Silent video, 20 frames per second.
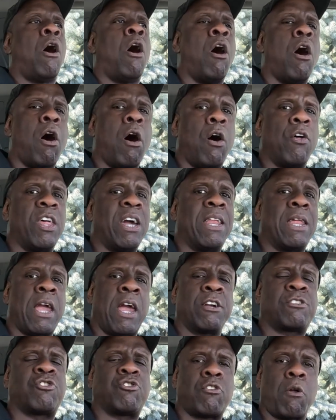All that
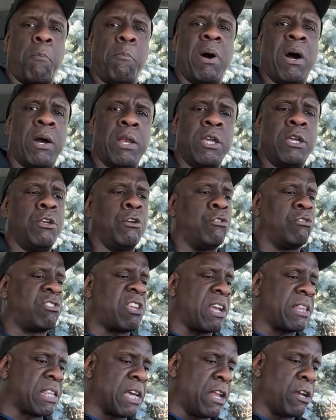extra money, you
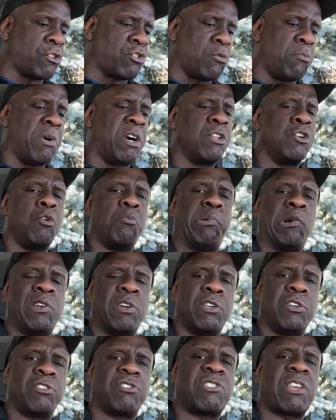take that extra money, you put
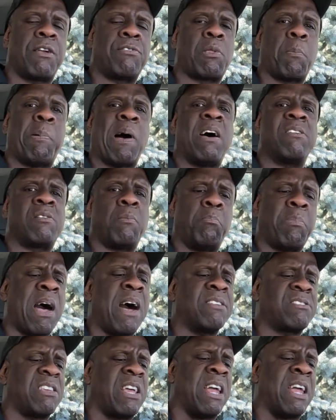it in your safe deposit box,